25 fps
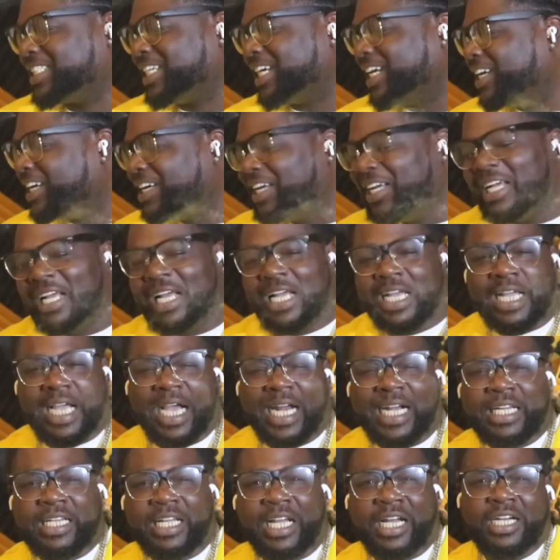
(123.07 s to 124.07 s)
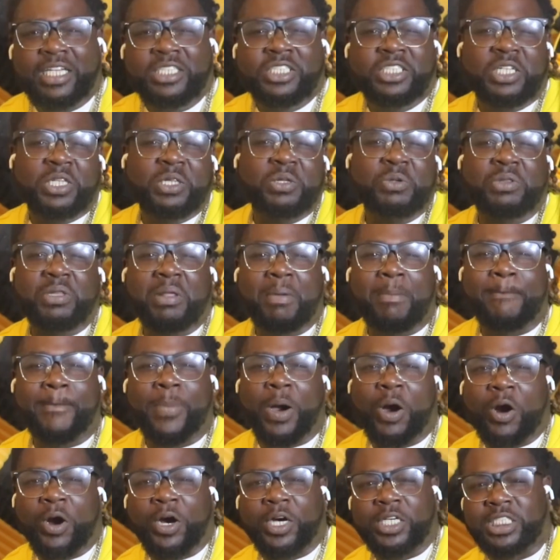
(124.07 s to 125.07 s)
Kinda gotta, salute the
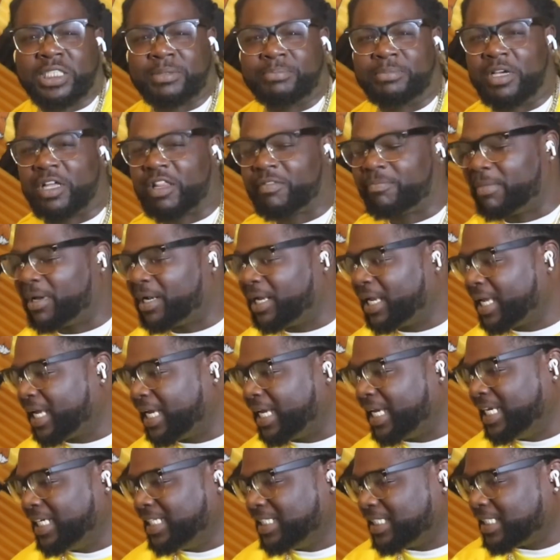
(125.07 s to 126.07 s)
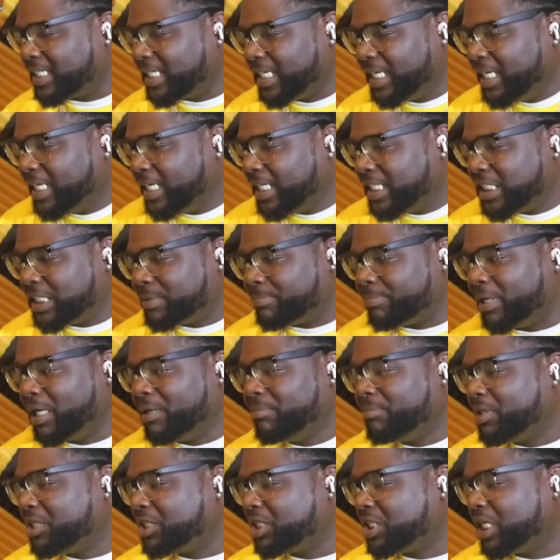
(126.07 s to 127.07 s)
bar smith, my nigga. He's his
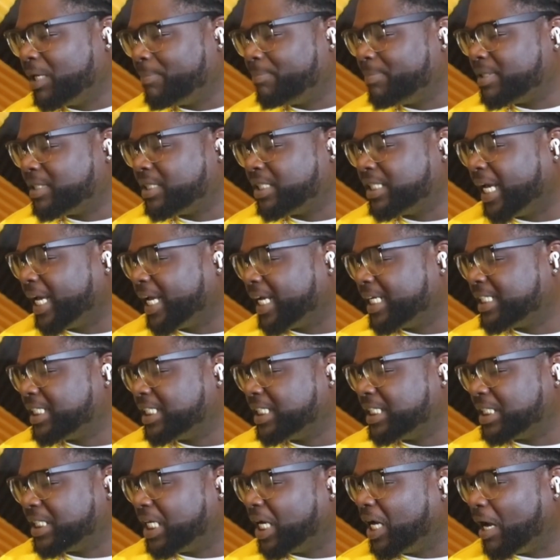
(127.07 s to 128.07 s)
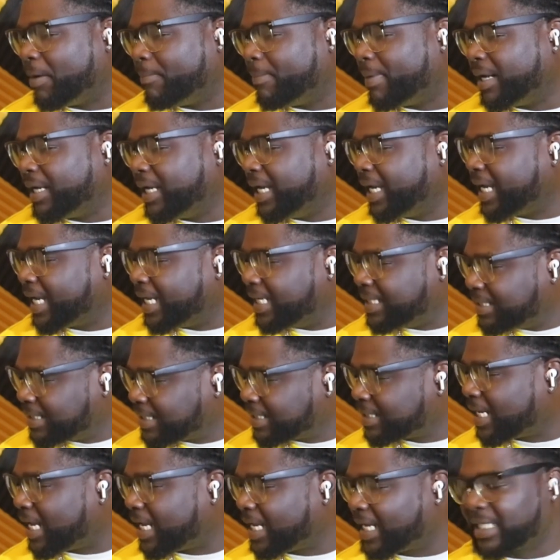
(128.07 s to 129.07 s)
penmanship is second to none, my nigga. And just
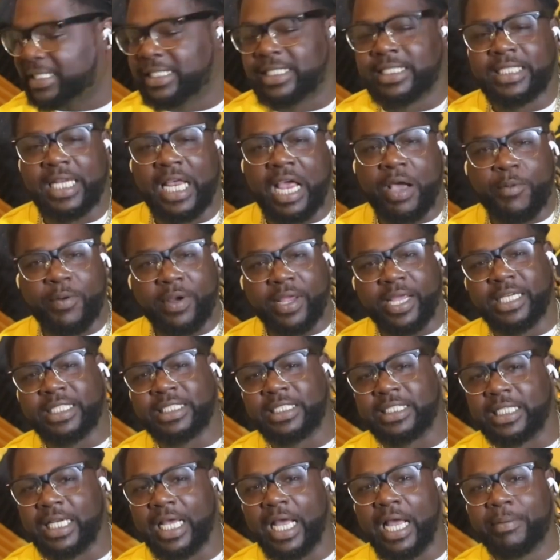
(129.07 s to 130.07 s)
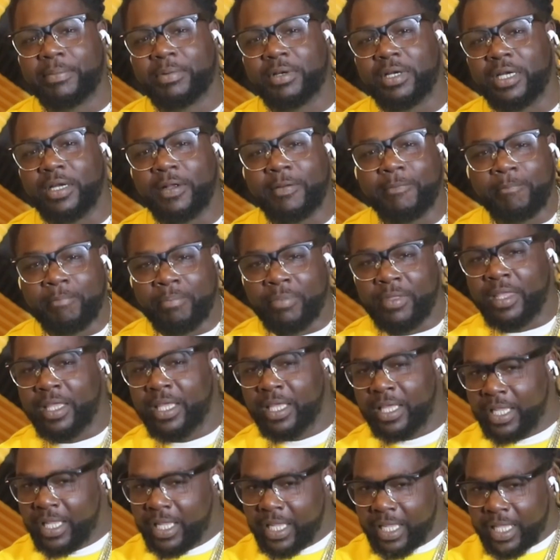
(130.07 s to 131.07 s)
like I said, when his time come,
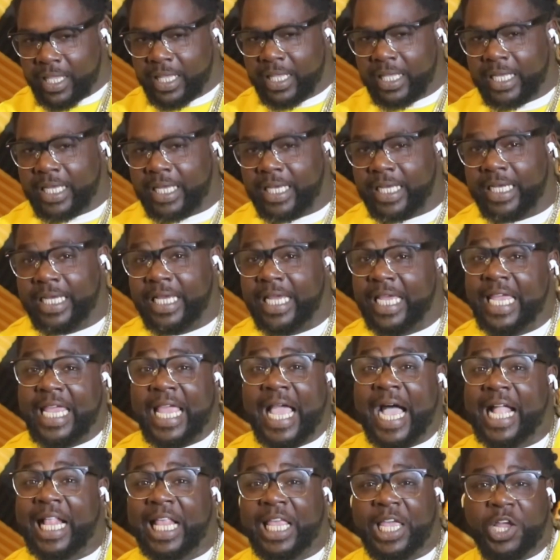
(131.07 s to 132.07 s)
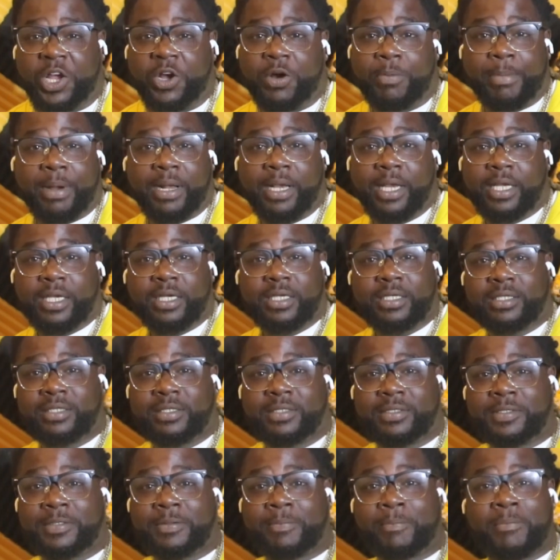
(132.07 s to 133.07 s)
he out of here, my nigga.
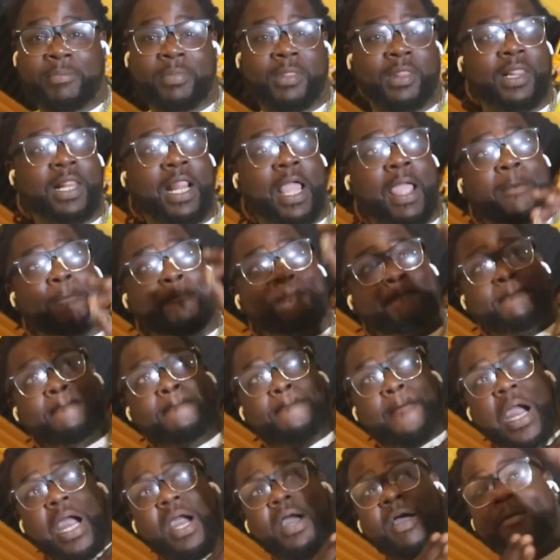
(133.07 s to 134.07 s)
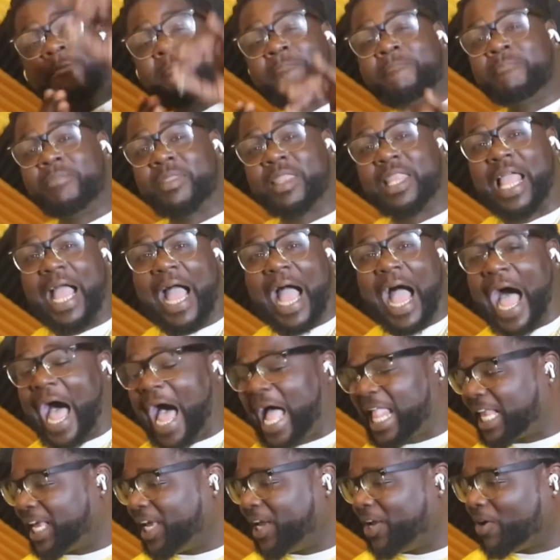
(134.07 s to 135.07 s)
Like,
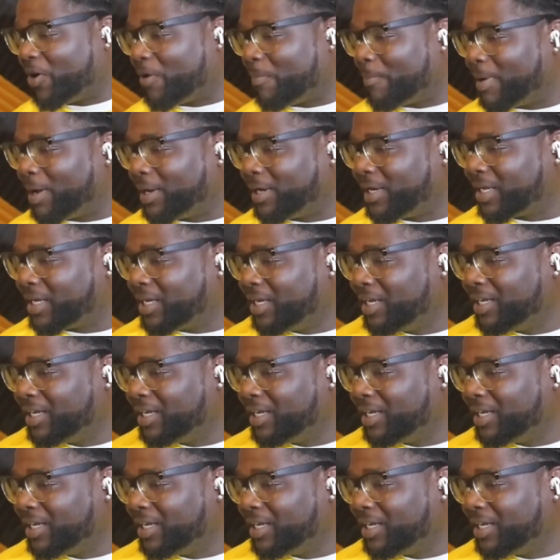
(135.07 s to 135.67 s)
out of here, my nigga.